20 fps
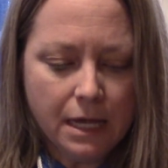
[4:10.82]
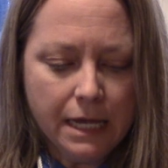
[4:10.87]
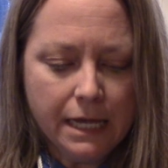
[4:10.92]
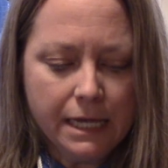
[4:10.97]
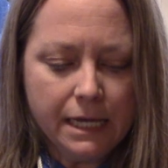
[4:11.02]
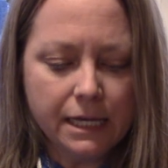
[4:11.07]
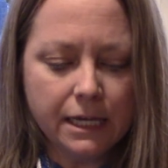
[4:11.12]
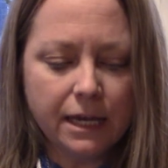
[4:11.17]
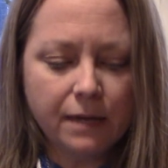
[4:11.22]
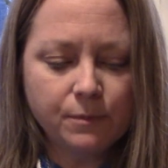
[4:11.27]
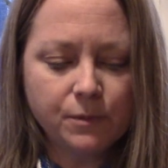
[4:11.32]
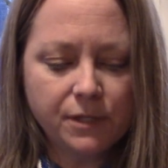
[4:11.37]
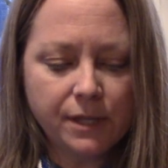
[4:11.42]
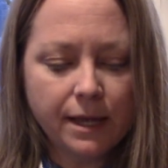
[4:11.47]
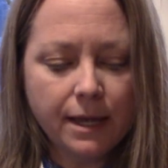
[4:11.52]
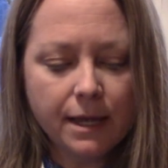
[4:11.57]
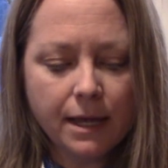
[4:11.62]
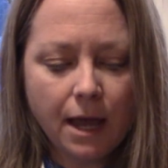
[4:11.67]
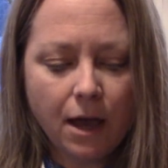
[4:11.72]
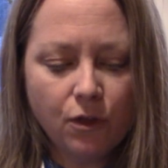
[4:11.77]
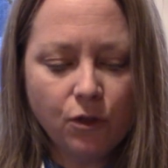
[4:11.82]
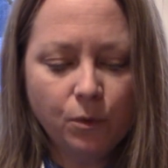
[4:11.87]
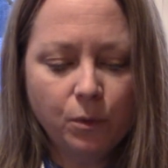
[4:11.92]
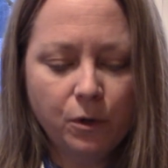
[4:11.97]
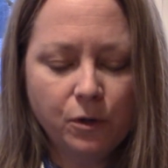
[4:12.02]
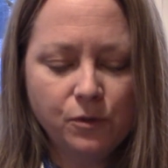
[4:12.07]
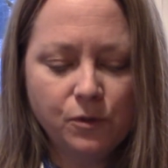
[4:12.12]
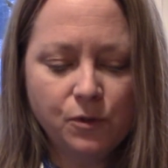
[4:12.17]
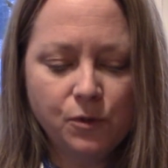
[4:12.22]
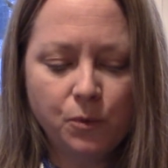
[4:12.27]
He kept saying how the
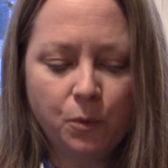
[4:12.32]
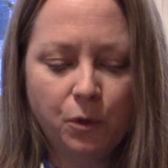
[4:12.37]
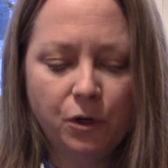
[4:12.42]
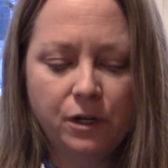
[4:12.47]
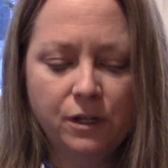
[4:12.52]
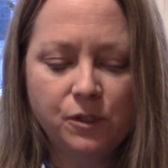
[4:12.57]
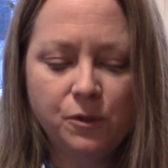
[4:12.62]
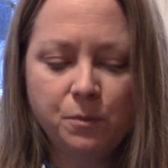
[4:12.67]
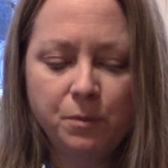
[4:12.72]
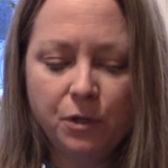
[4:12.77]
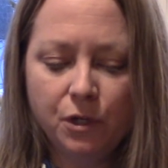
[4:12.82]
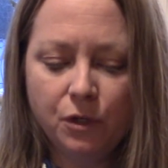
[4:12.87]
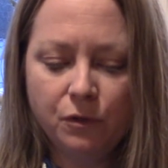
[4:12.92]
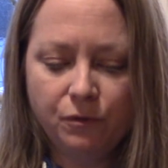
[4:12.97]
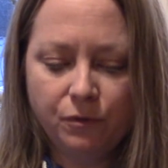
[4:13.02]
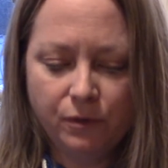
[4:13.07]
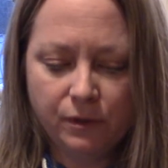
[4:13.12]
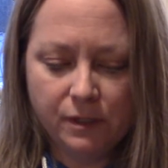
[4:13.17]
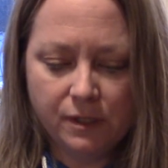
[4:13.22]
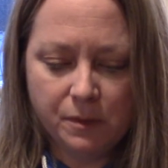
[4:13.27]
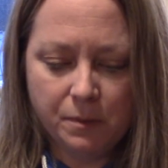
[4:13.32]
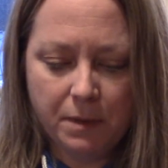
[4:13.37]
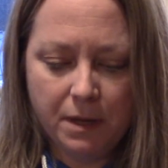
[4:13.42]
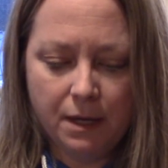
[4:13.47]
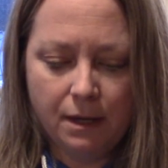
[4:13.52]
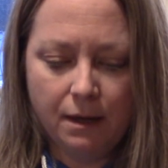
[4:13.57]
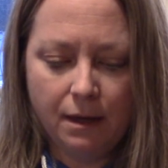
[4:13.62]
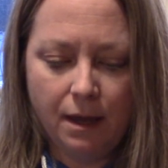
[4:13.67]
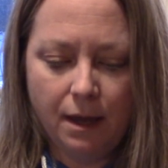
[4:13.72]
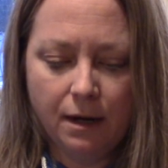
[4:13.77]
roses weren't as beautiful as
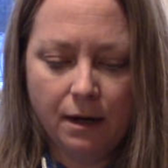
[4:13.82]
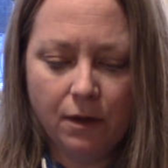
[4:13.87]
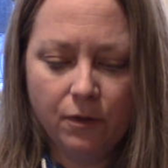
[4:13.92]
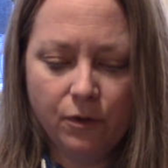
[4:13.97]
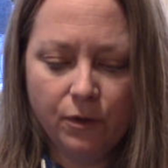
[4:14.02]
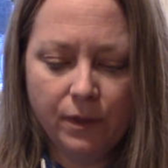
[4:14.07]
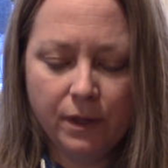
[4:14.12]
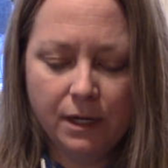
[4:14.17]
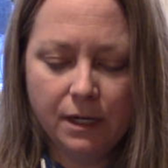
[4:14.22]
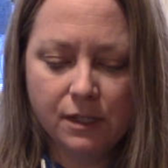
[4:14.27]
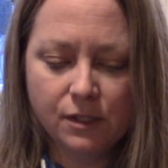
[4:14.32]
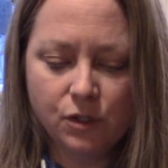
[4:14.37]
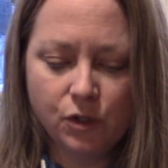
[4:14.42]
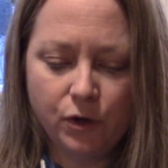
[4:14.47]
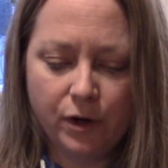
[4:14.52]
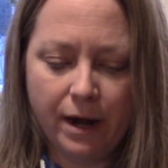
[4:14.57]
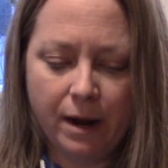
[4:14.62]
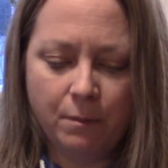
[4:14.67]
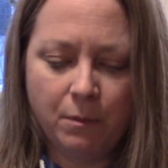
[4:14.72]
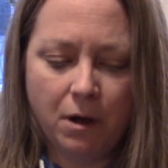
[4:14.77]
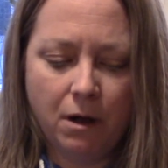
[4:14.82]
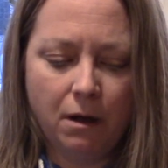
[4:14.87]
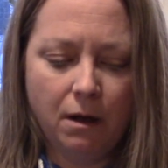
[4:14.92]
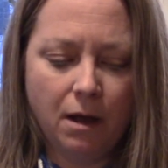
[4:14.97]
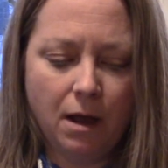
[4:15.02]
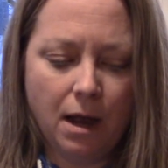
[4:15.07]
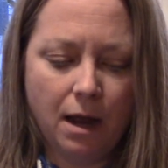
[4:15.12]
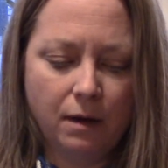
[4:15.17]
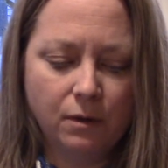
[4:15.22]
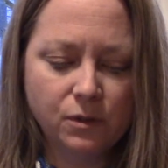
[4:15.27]
me, and other than his
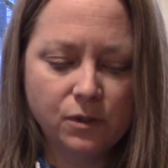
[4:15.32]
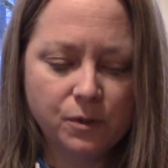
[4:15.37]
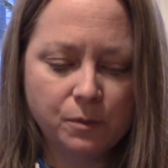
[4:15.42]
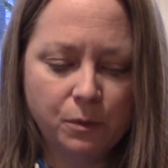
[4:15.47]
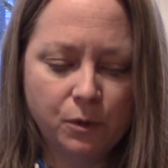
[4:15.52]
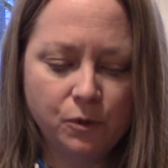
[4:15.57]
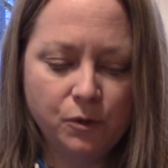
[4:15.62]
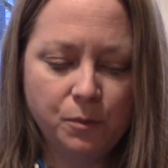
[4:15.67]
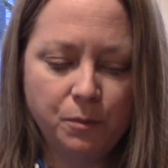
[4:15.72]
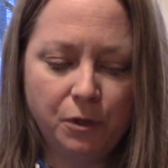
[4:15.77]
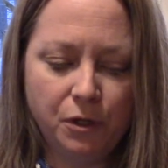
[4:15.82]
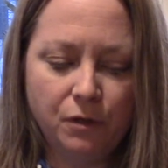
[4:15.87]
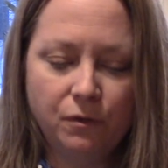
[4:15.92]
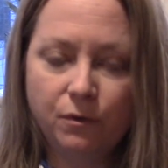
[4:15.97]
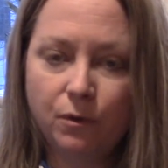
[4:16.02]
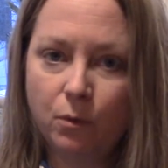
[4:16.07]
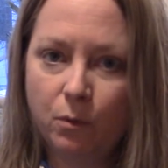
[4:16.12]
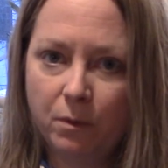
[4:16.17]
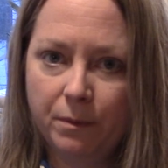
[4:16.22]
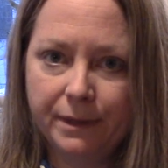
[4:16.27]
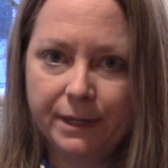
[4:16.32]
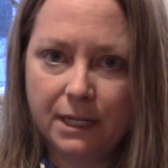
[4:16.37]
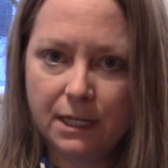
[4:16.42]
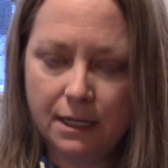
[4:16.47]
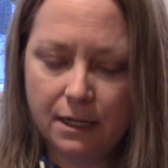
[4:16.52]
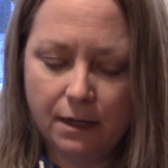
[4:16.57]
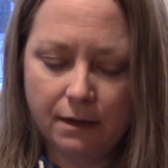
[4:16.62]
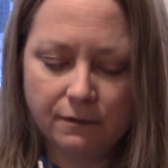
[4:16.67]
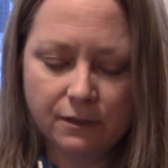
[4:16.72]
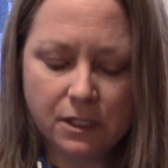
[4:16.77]
grandma, I was the most beautiful woman
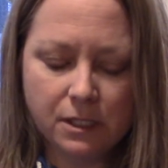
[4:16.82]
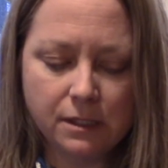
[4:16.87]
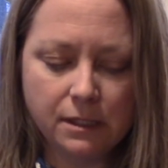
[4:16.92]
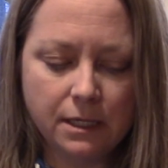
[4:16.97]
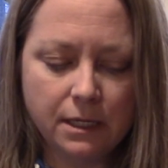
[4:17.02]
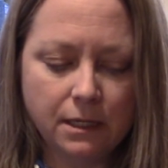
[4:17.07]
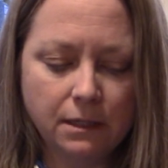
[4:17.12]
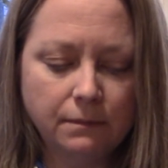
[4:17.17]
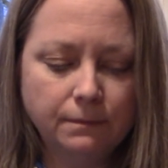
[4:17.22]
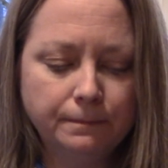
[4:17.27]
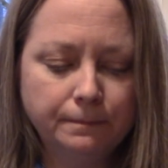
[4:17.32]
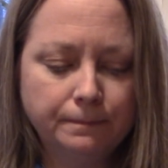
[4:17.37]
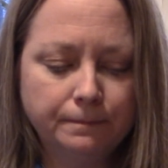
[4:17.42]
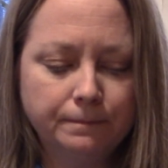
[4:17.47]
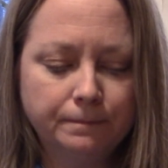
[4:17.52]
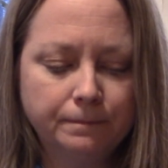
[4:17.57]
he'd ever seen.